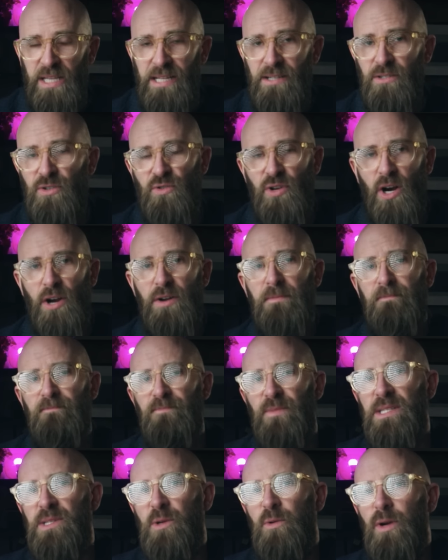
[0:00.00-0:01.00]
Each drone
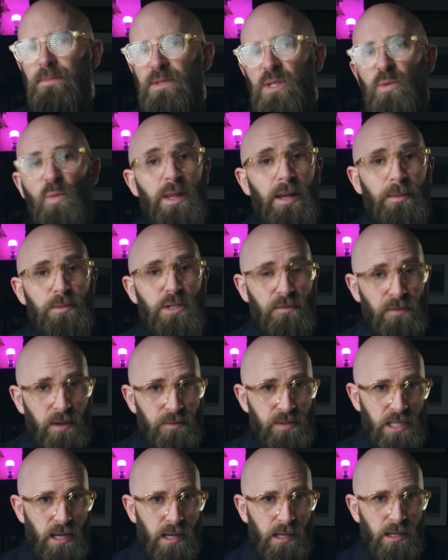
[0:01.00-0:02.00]
is equipped with up to
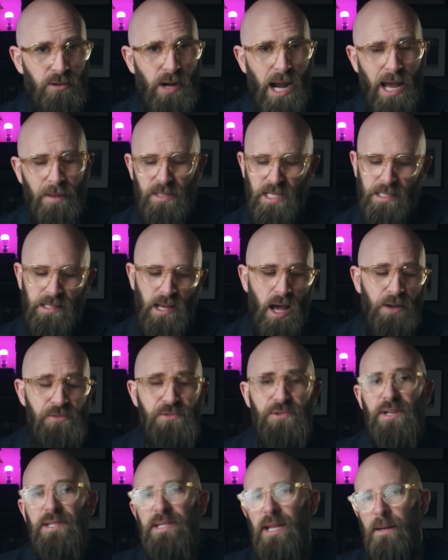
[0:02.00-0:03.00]
50 kilograms, that's
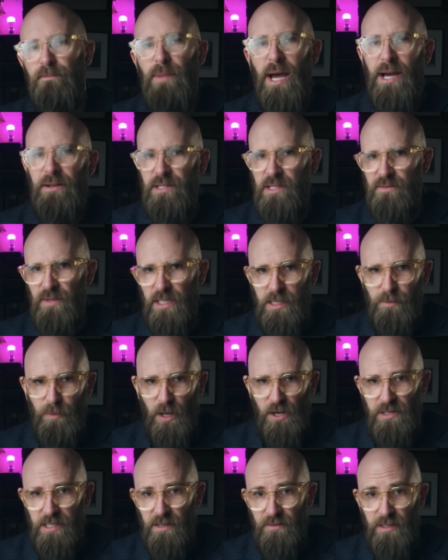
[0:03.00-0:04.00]
110 pounds of
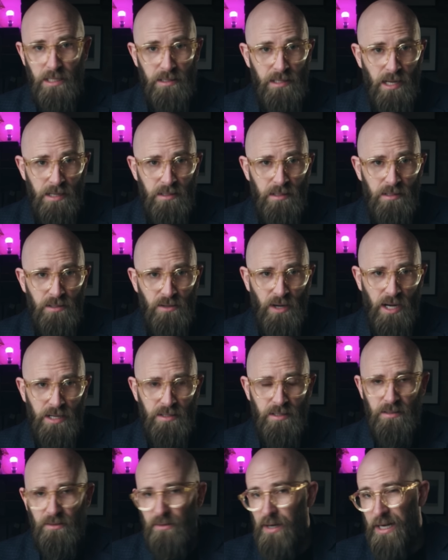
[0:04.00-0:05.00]
explosives, intended to
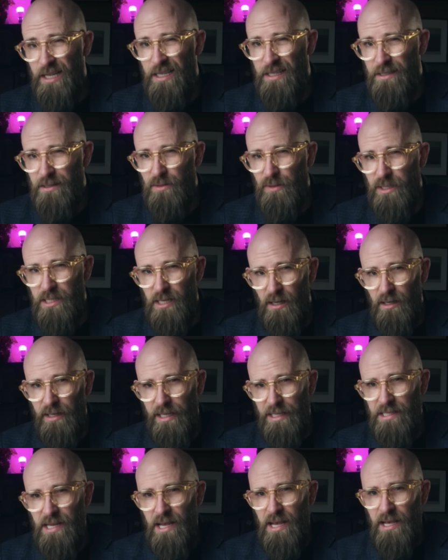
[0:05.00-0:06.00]
crash directly into a
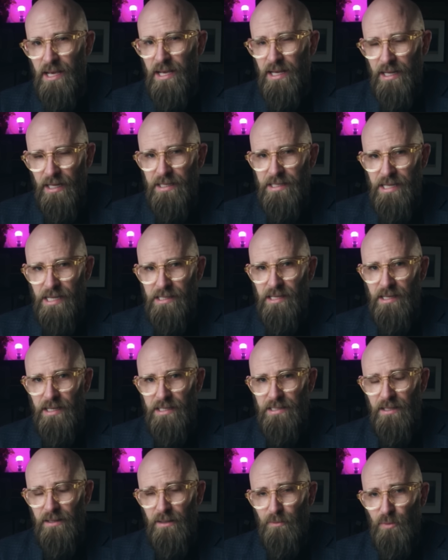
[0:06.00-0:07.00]
target and
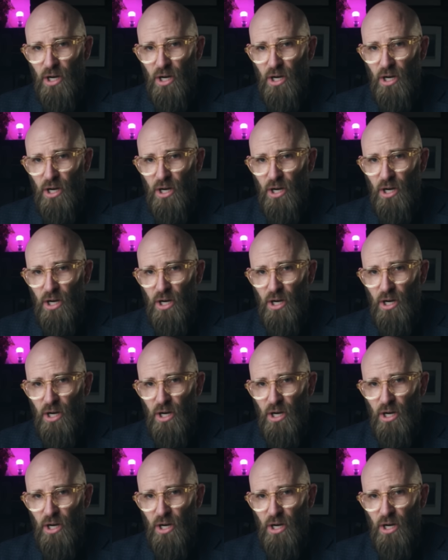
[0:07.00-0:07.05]
detonate in the